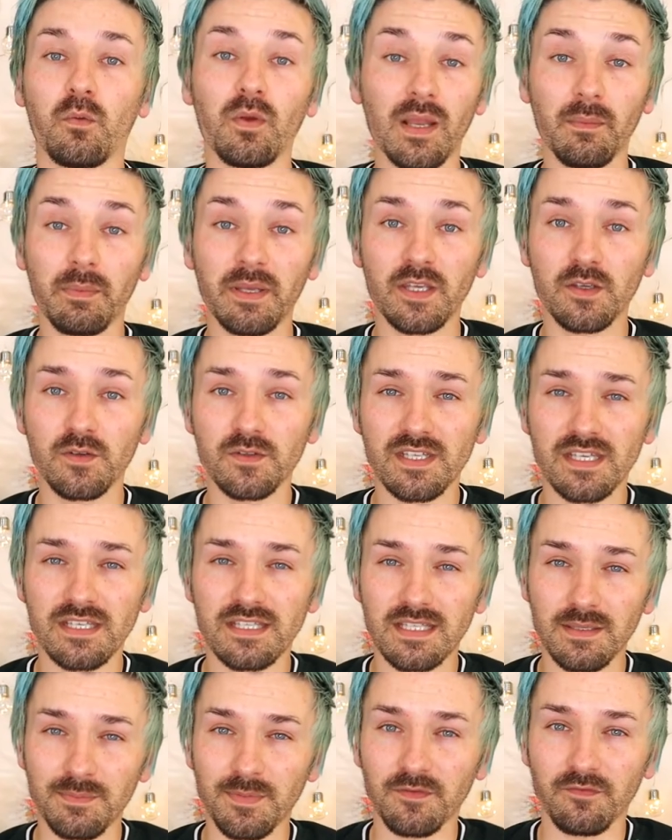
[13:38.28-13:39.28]
Will I be
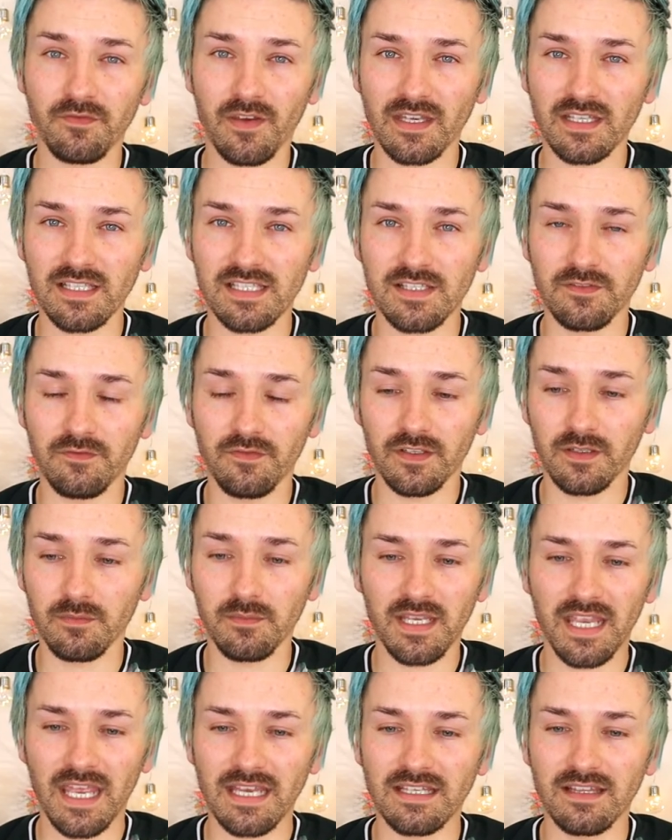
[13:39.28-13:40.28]
using Dip It Fantasy Film
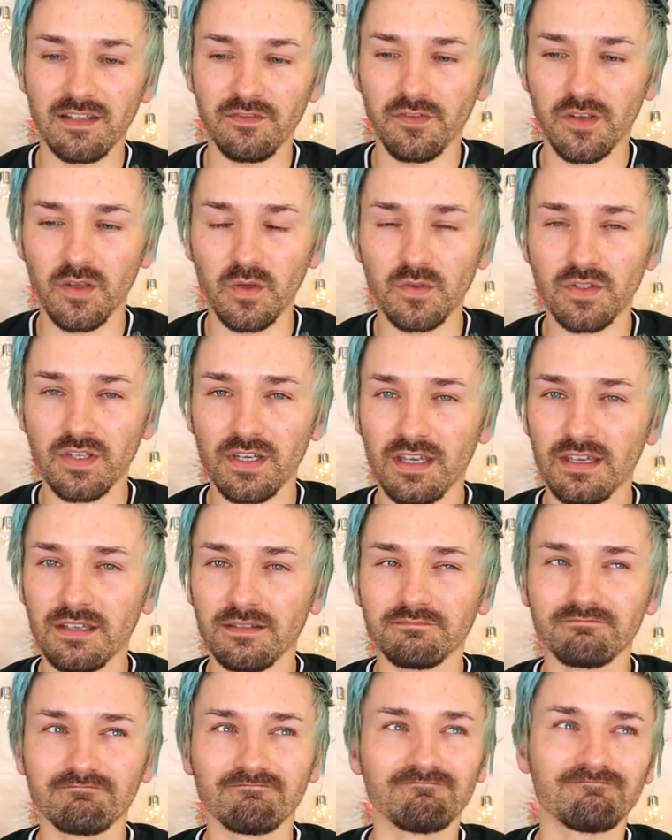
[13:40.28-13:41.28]
again in the
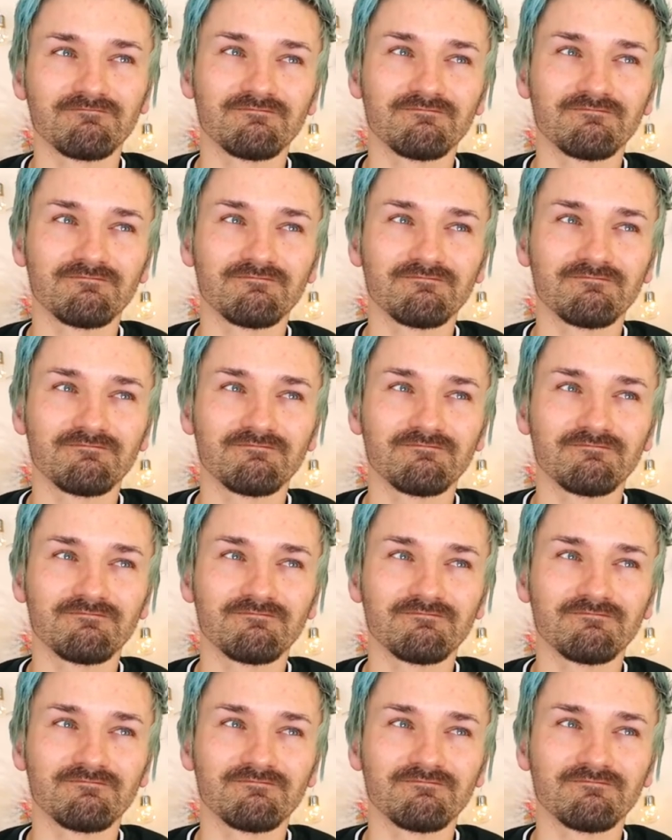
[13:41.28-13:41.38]
future?